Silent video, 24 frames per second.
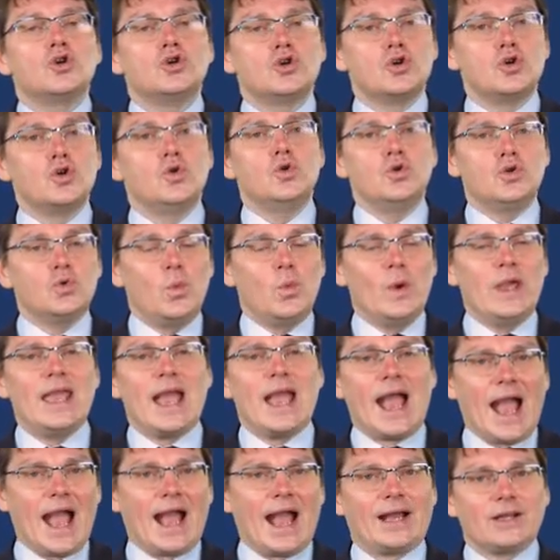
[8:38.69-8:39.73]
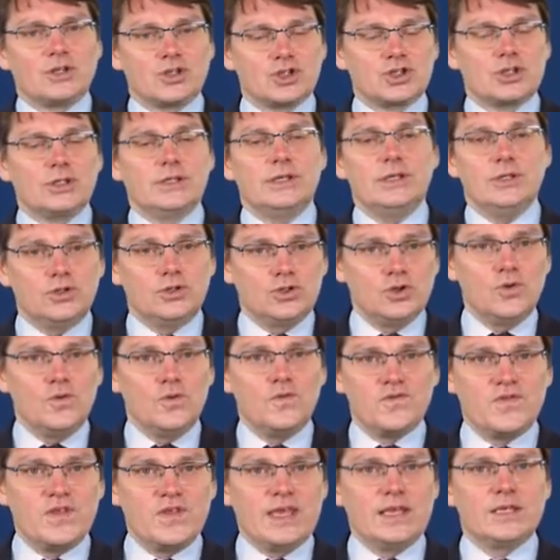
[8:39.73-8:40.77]
could we actually
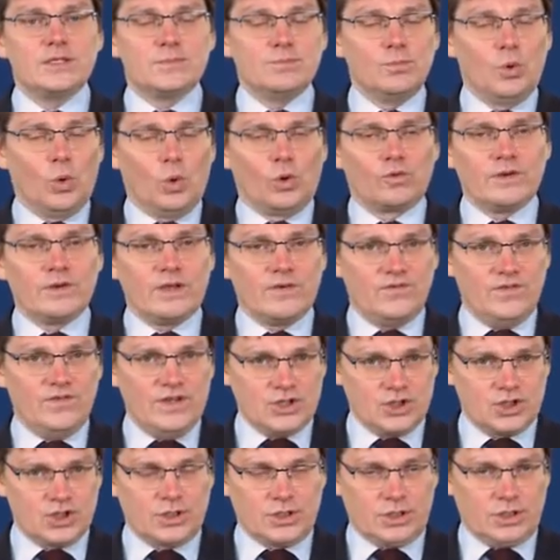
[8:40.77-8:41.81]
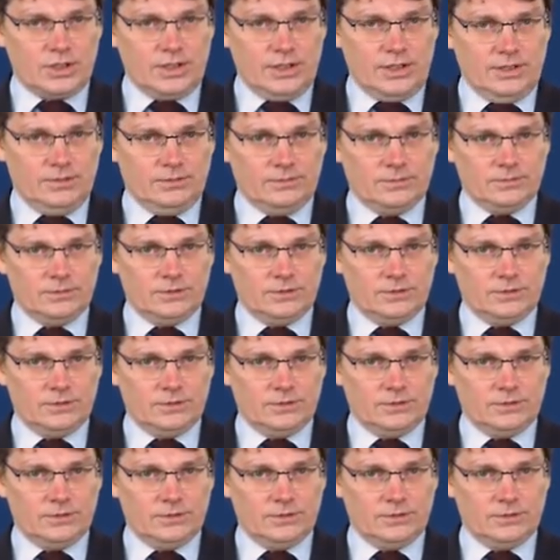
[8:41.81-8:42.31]
do things more efficiently